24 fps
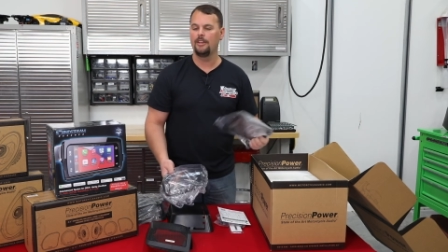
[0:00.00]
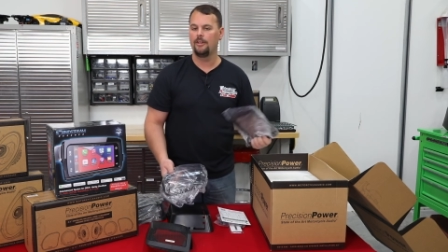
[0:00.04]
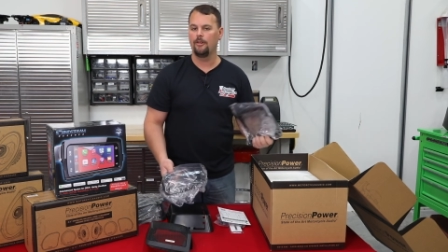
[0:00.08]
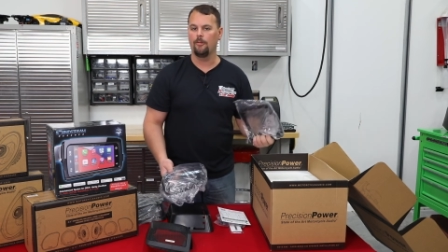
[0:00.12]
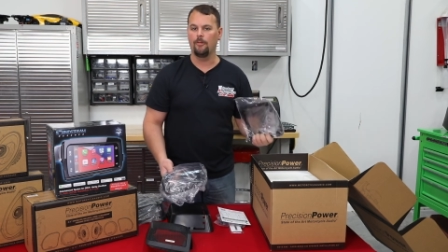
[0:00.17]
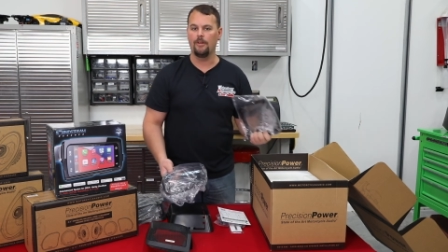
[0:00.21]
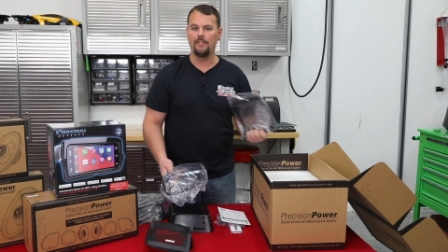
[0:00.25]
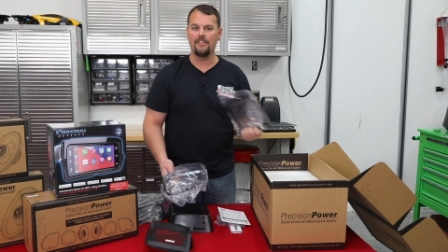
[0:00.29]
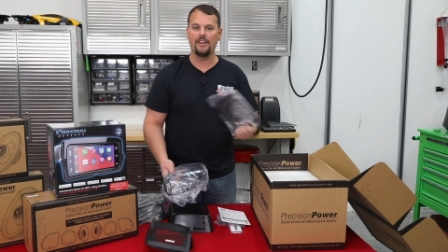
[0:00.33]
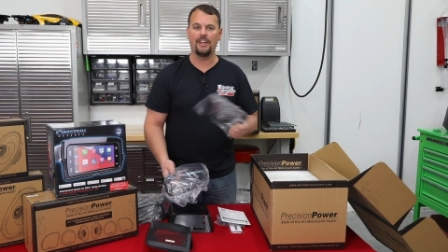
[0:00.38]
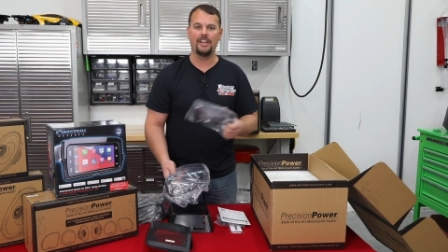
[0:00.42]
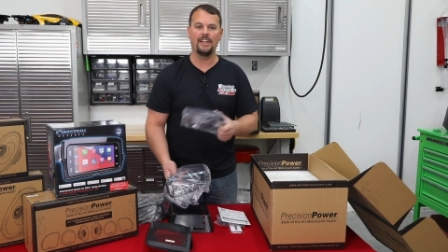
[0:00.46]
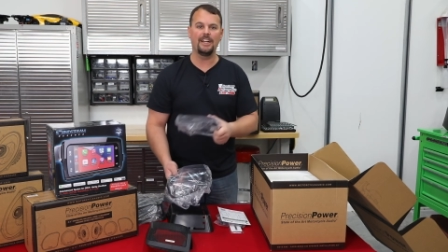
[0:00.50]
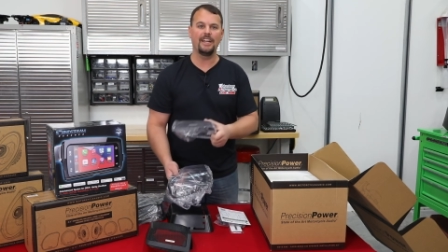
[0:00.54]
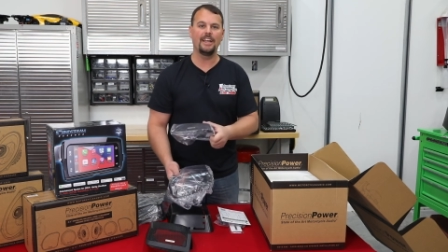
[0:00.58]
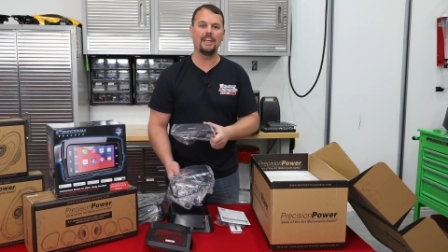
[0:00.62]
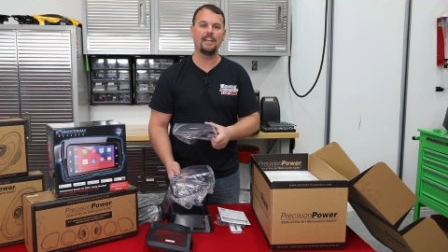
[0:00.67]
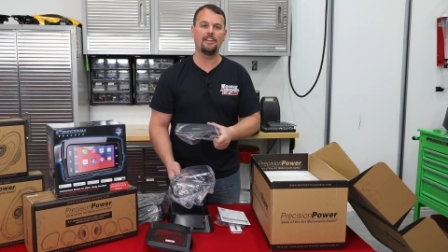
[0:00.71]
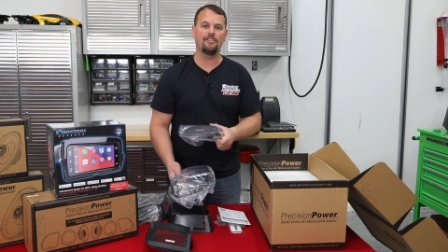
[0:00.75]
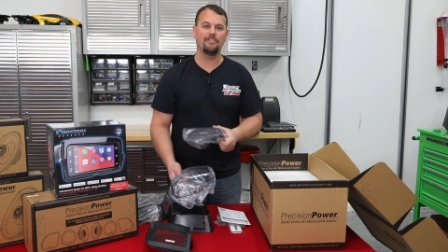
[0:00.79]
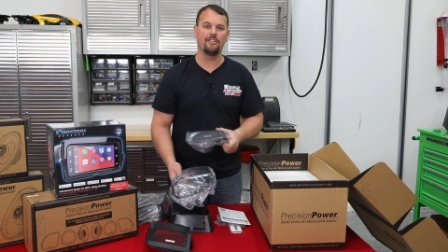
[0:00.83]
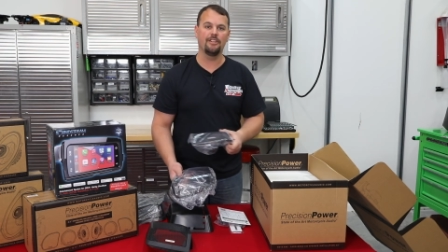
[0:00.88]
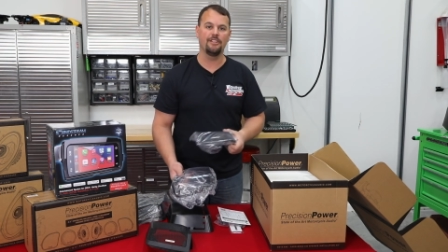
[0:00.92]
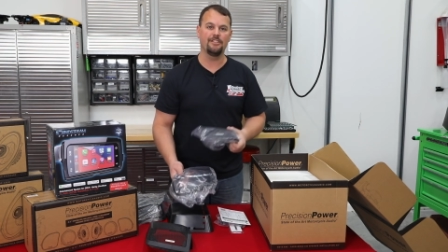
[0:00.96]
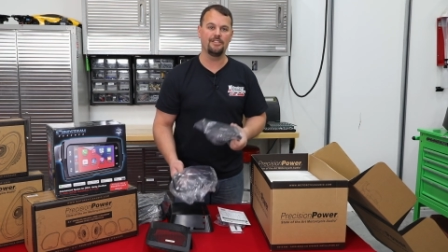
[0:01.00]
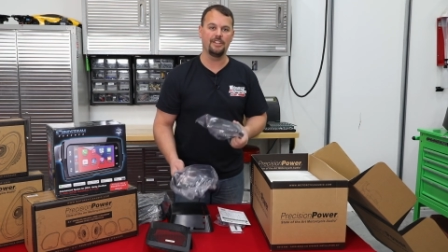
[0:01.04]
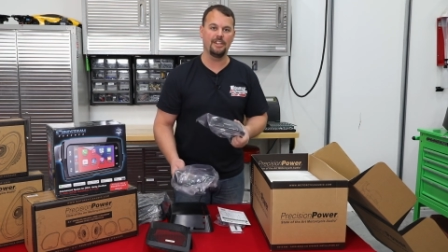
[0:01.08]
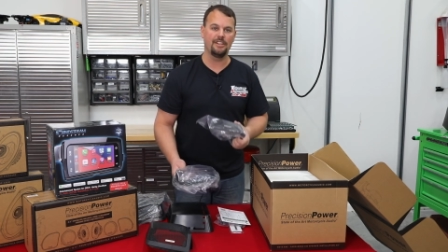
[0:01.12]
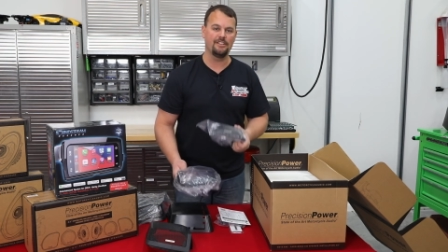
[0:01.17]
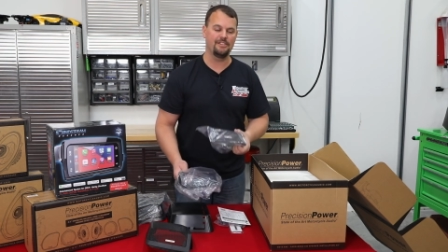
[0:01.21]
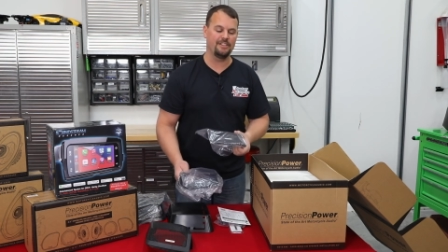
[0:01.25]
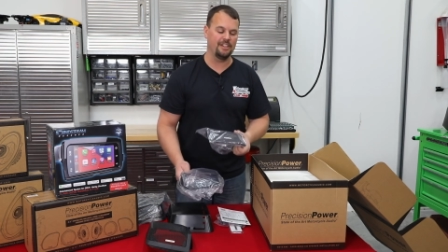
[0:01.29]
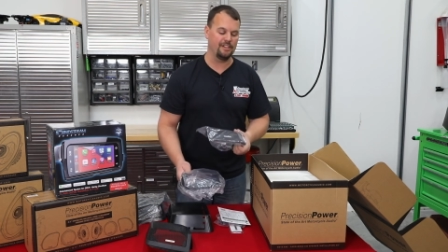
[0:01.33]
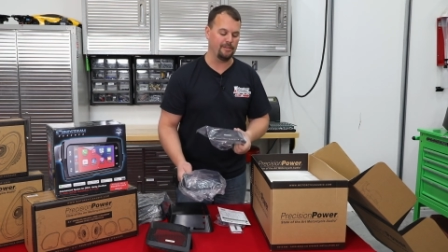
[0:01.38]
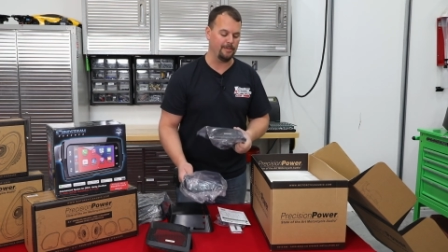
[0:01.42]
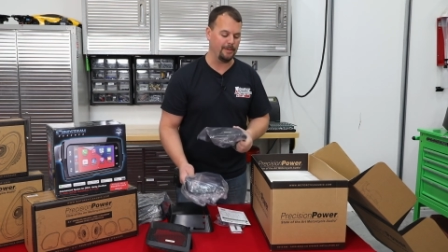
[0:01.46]
We've got an excellent set of
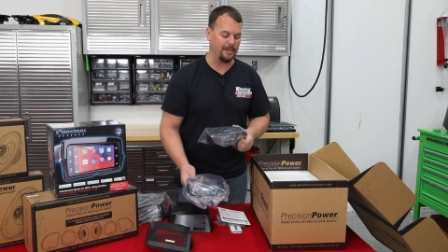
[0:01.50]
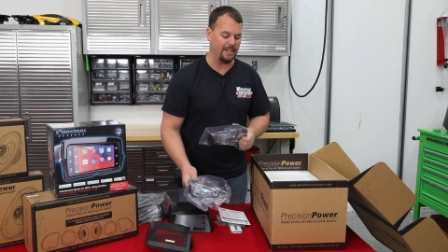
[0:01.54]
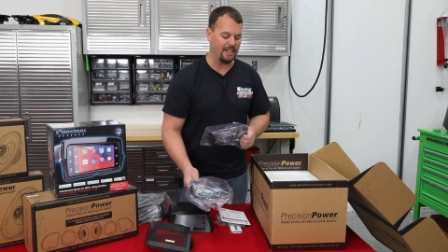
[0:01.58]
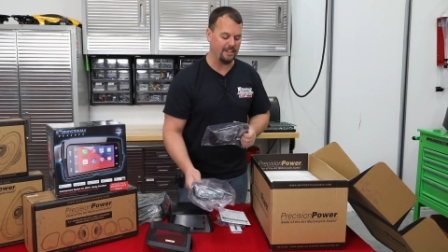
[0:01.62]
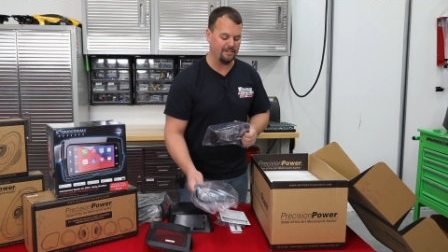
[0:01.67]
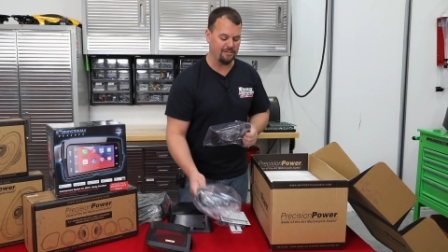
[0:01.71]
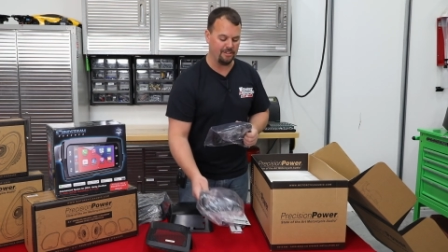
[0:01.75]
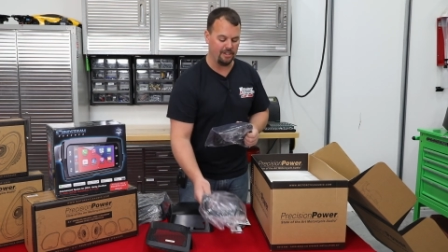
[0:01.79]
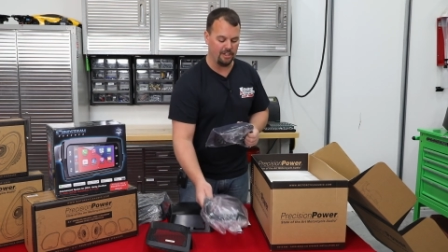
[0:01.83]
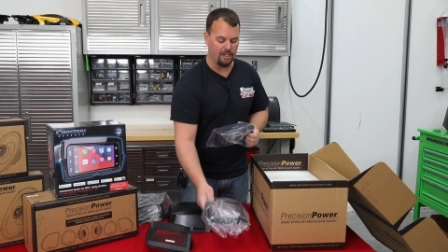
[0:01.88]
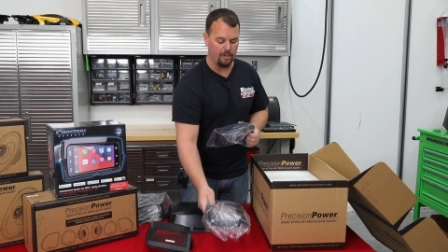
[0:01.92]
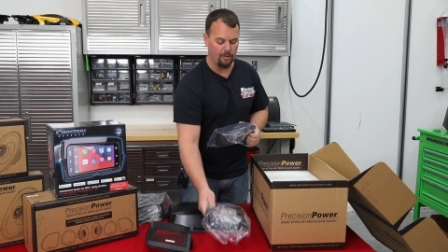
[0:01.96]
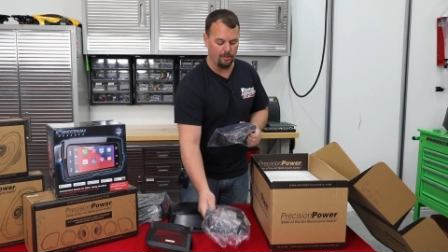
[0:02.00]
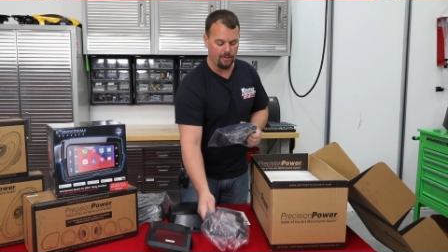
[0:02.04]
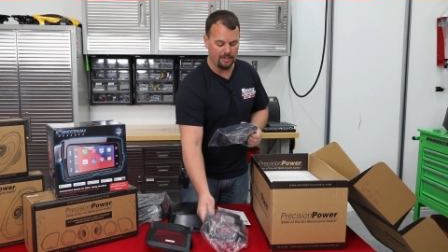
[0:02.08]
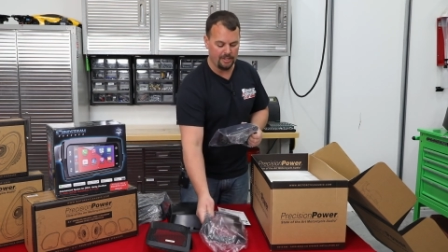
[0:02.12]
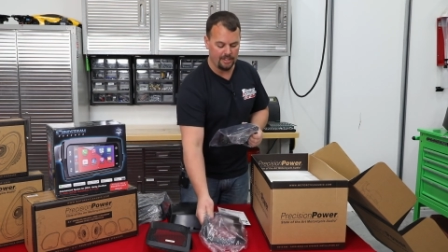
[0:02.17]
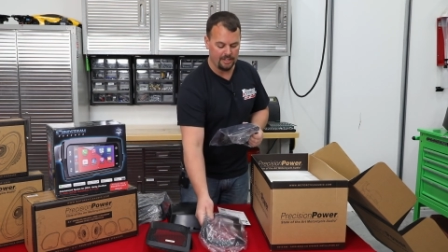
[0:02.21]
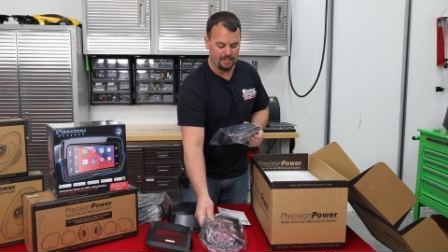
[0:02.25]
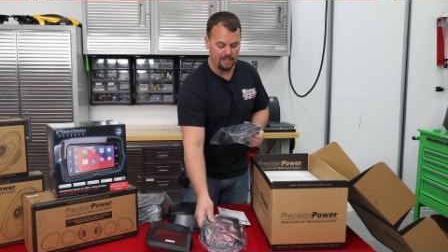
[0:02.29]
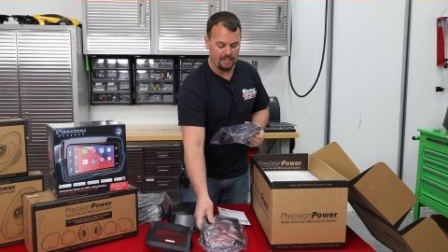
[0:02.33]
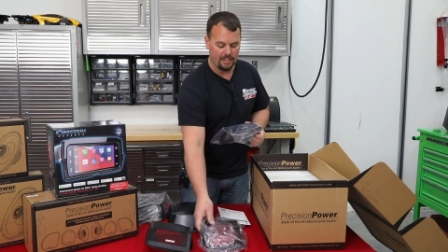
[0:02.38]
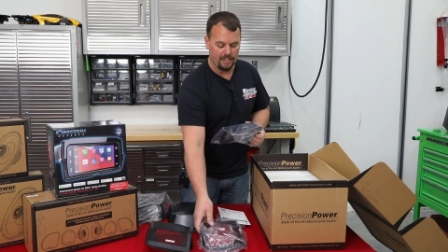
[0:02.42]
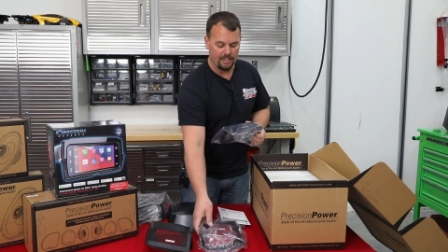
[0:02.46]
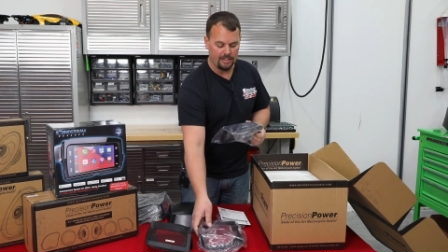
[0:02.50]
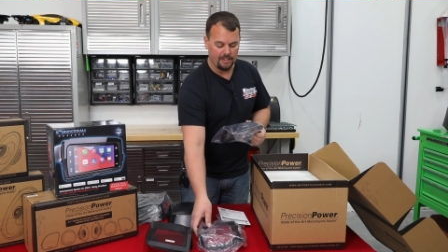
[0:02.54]
6x9s to go with it